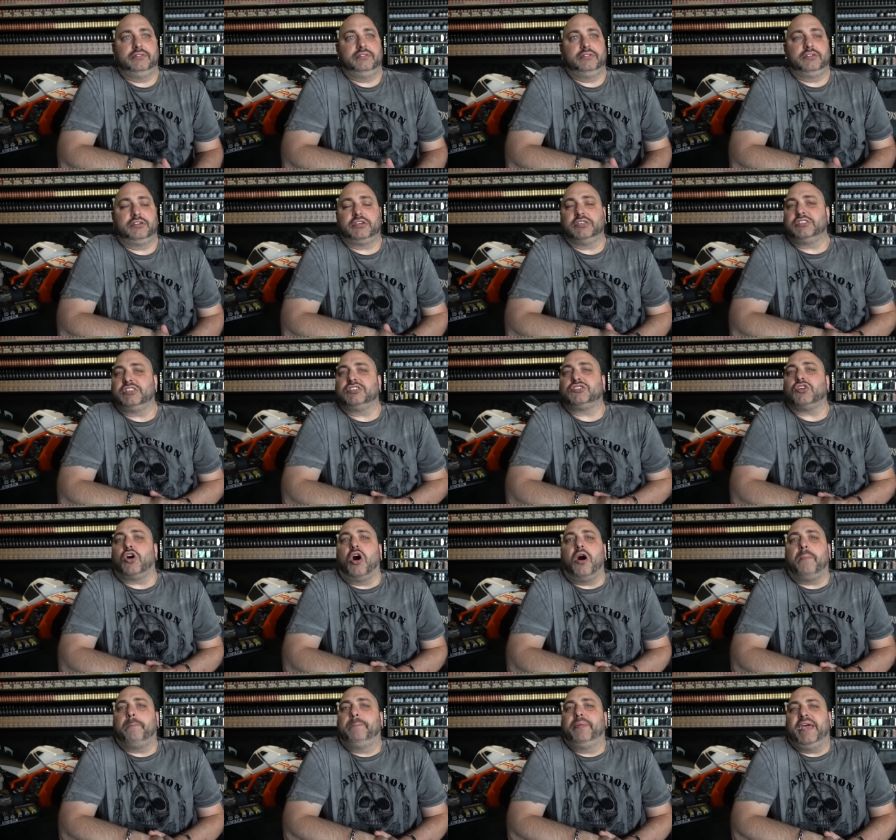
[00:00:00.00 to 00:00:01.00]
because it's
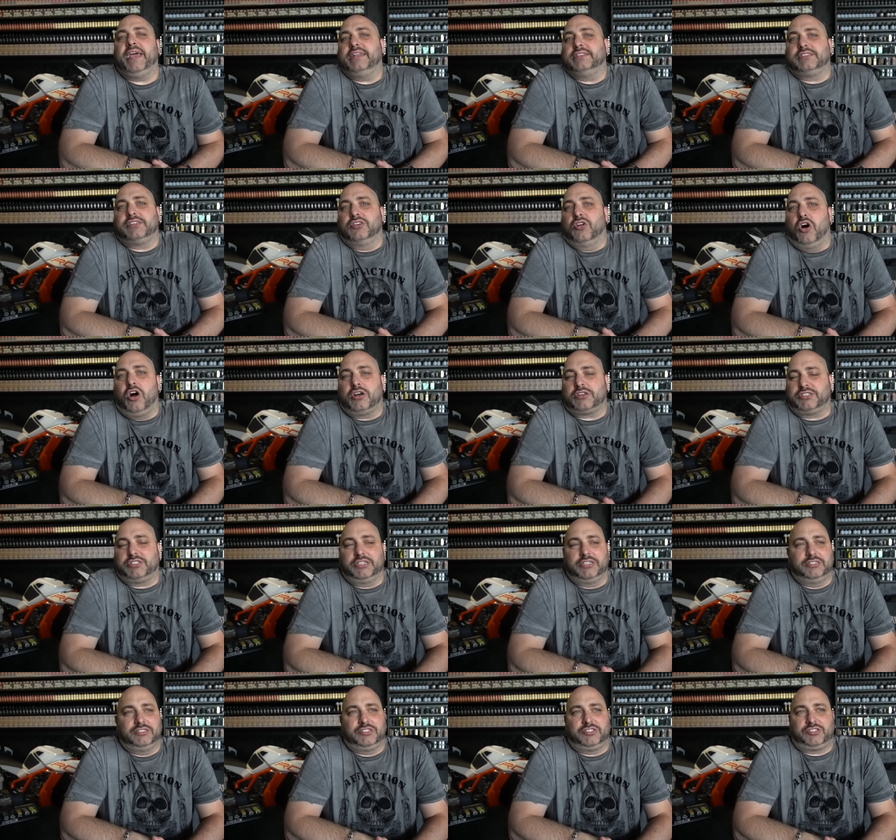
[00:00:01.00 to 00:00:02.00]
all bids and
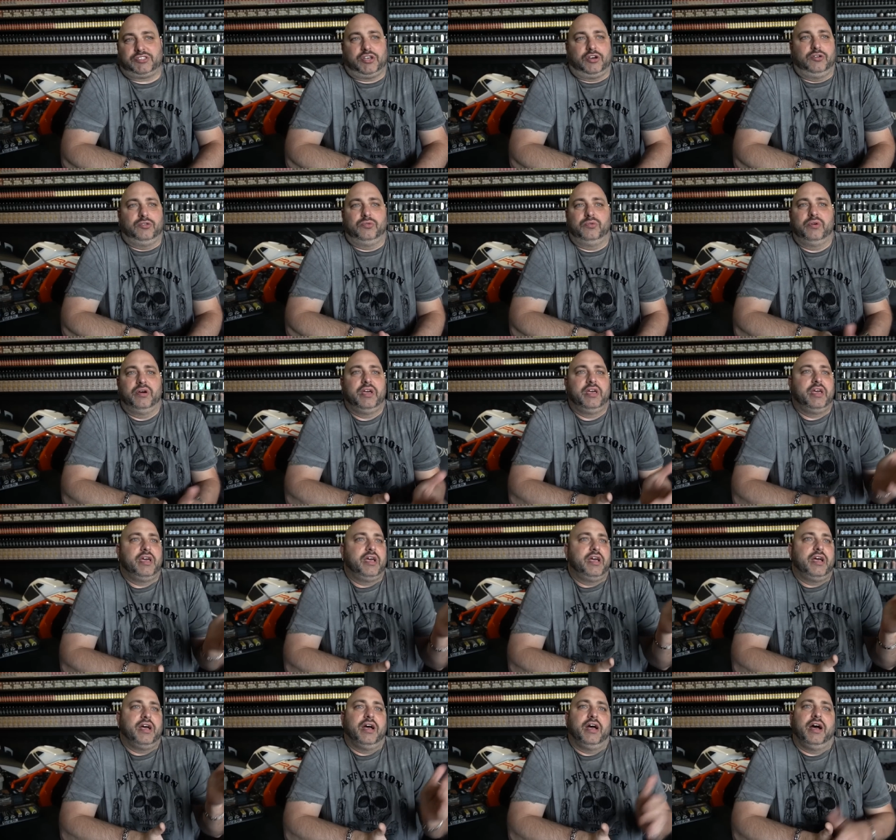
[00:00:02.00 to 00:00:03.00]
auctions, so
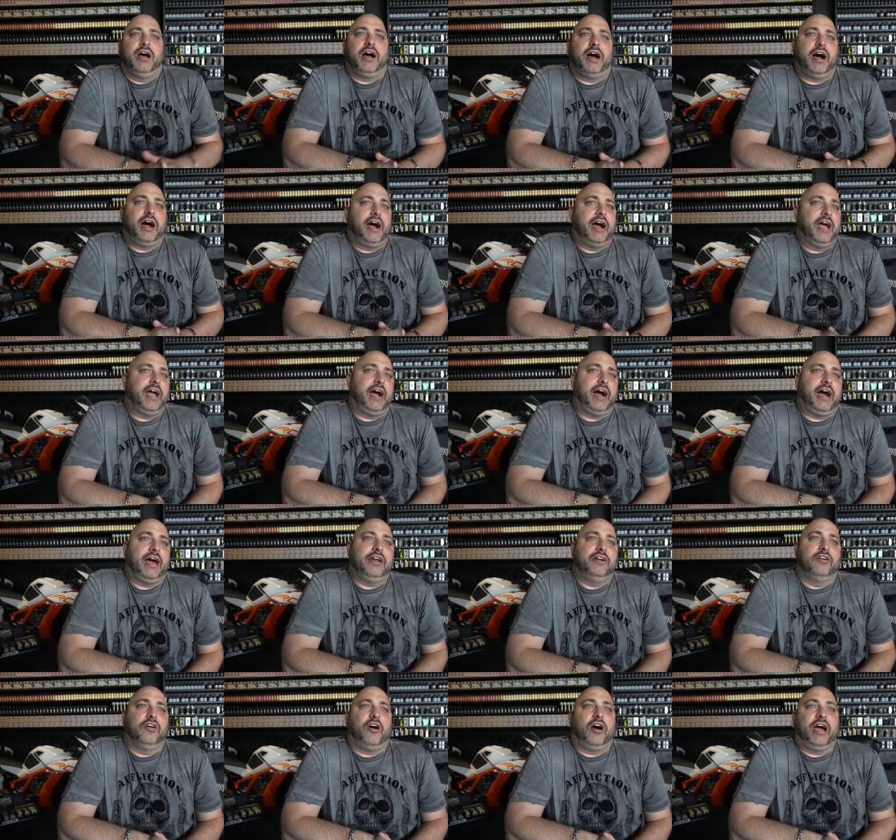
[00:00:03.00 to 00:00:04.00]
I
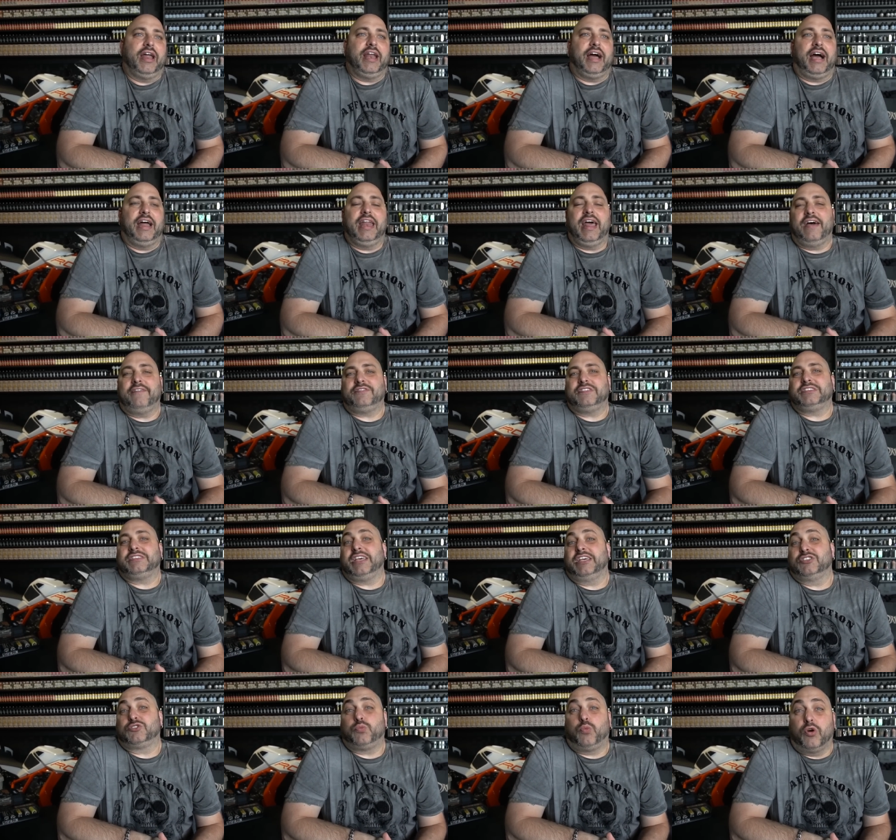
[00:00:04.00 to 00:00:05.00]
don't know. I'd, I'd have to
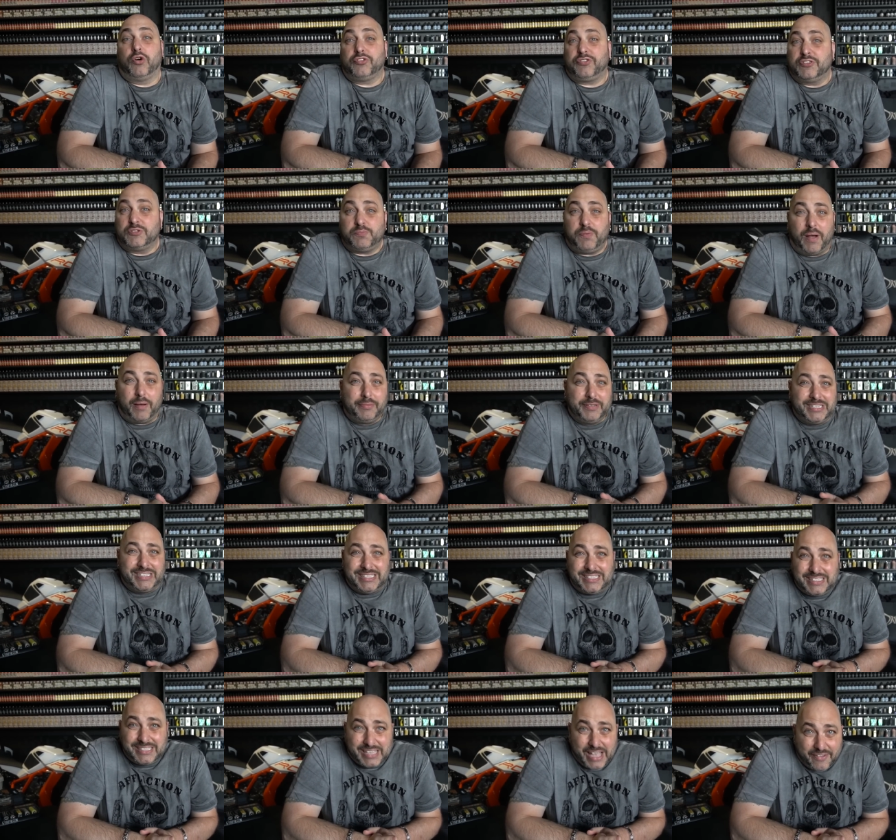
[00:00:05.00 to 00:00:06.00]
say its worth is probably
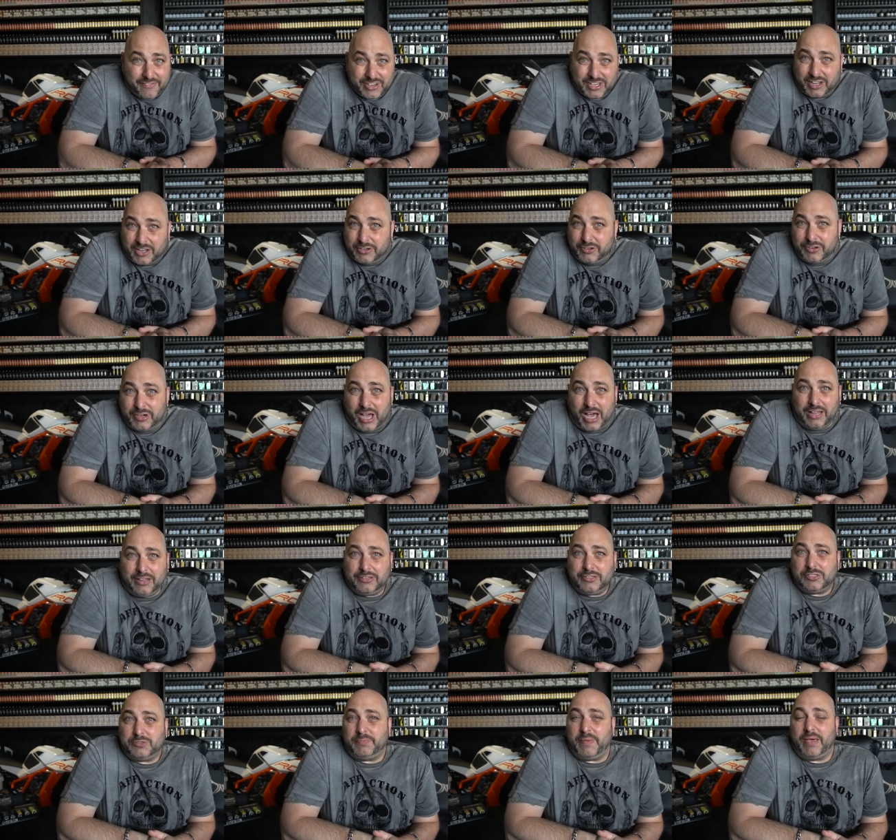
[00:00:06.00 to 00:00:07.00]

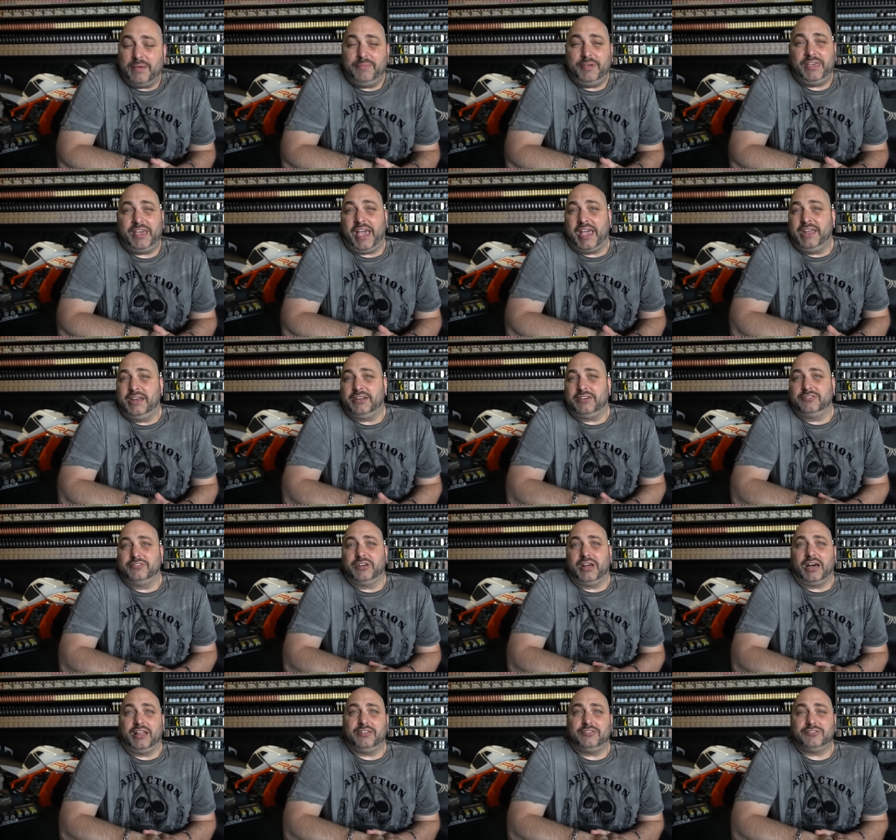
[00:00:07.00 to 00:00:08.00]
$700, maybe
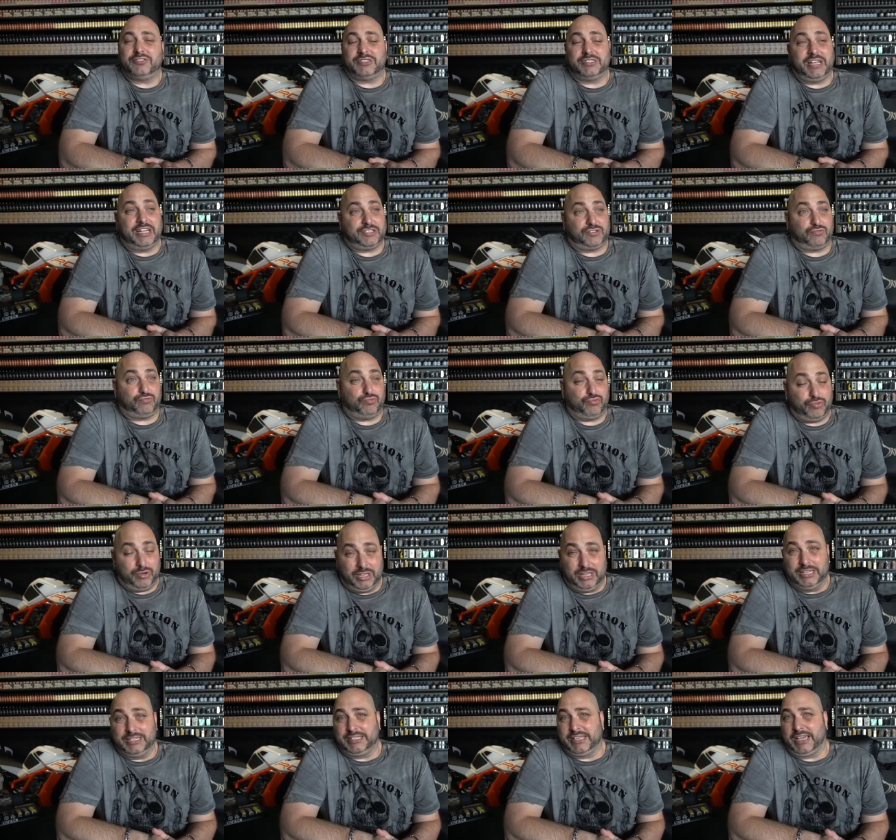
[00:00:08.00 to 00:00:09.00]
$800, and that's
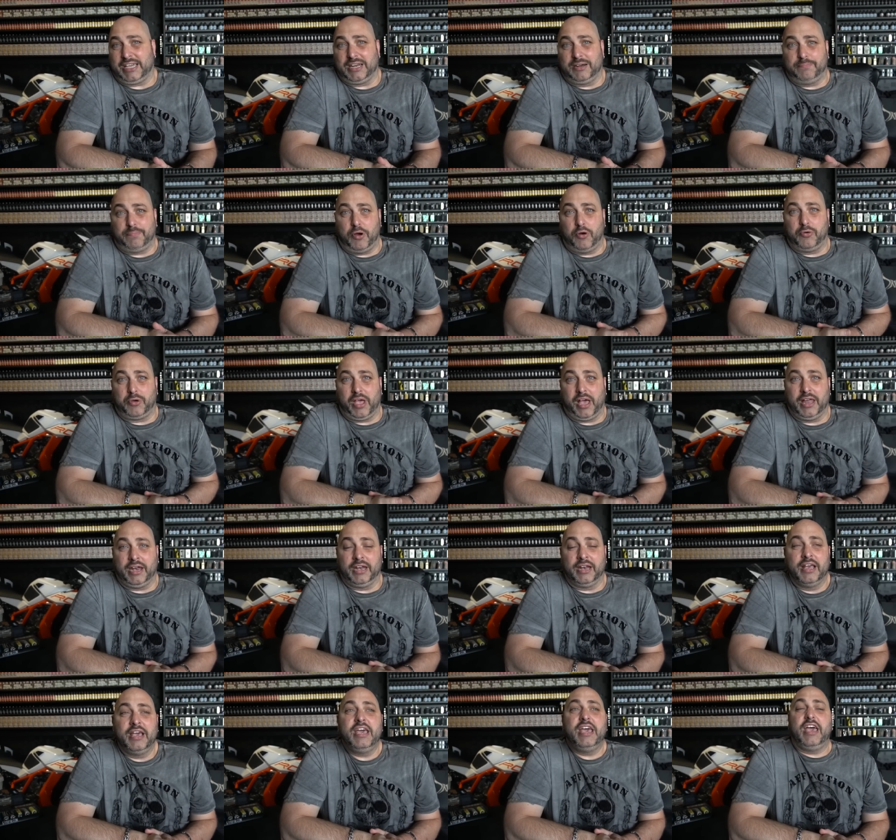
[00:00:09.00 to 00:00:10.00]
really taking a poke at
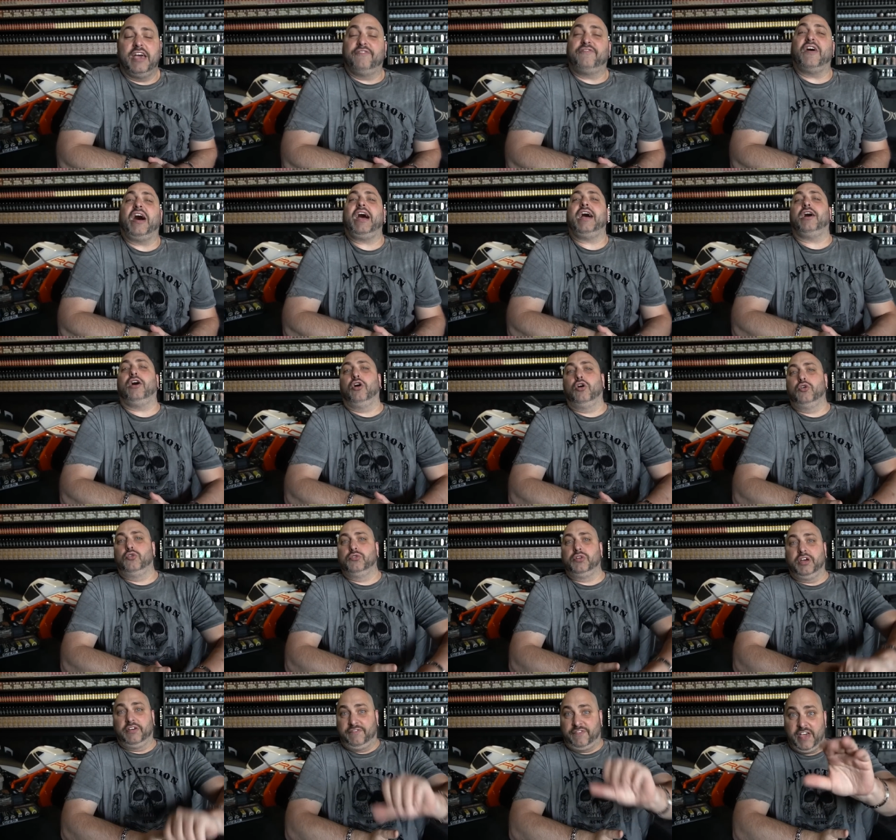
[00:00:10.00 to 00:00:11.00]
it. If I
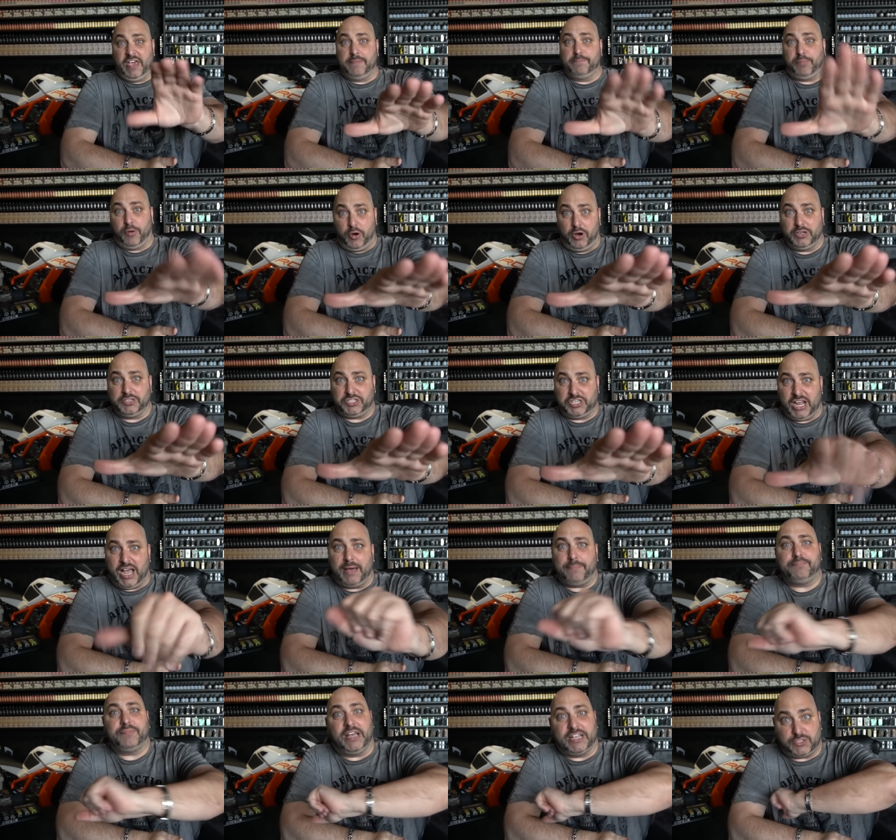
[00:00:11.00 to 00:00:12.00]
owned a vape pawn
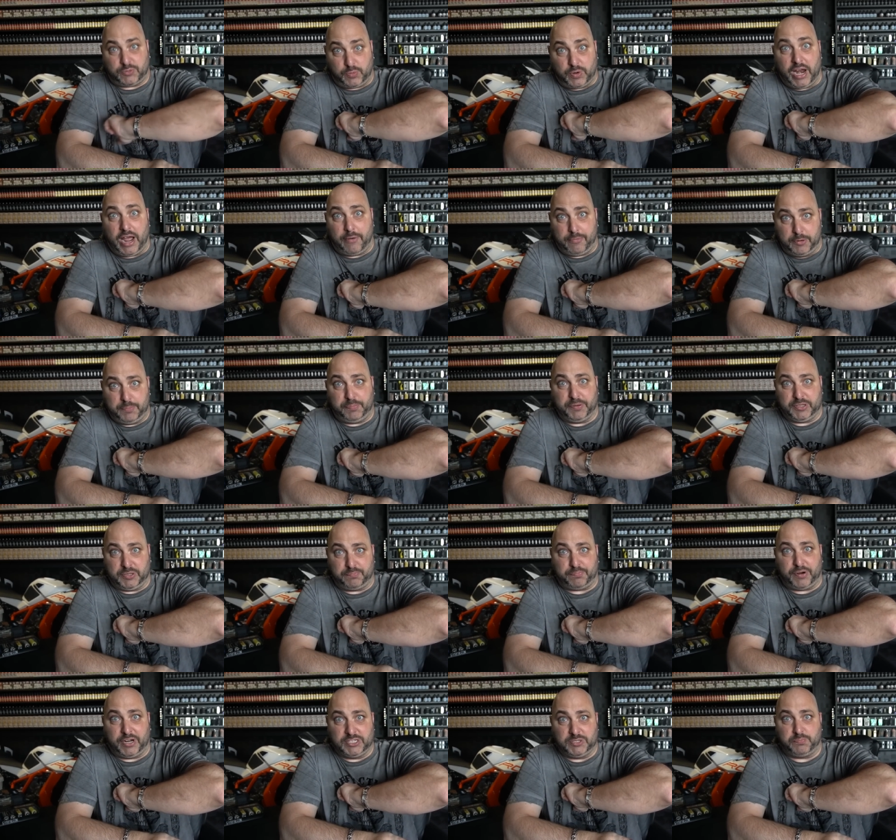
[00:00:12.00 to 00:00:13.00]
shop, that's what I would put the
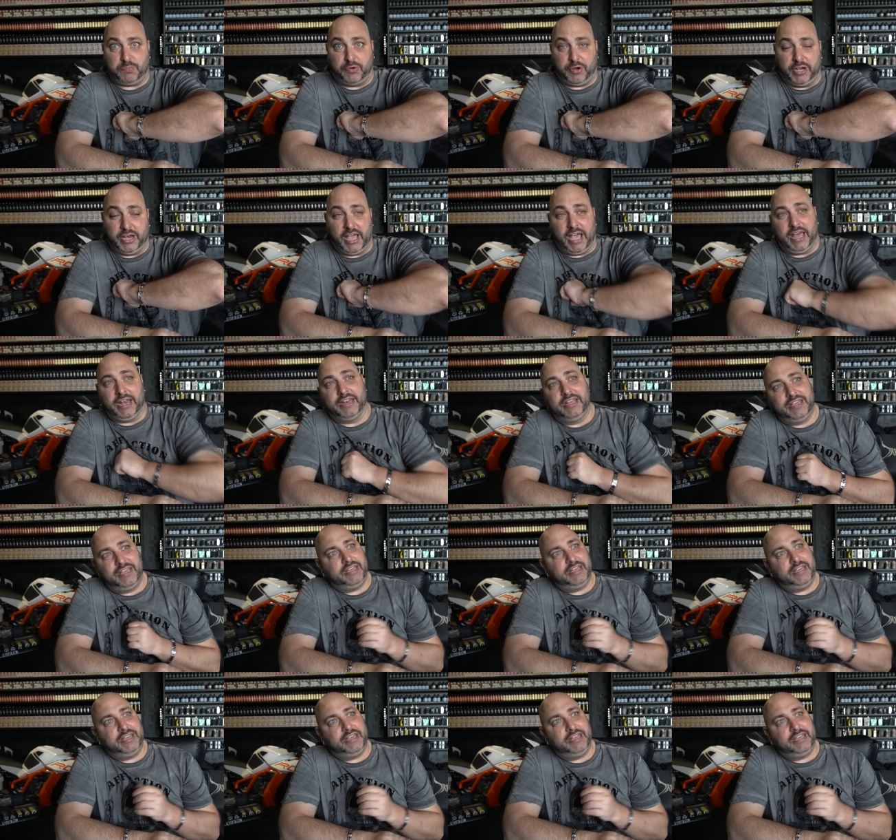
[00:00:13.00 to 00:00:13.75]
price point at.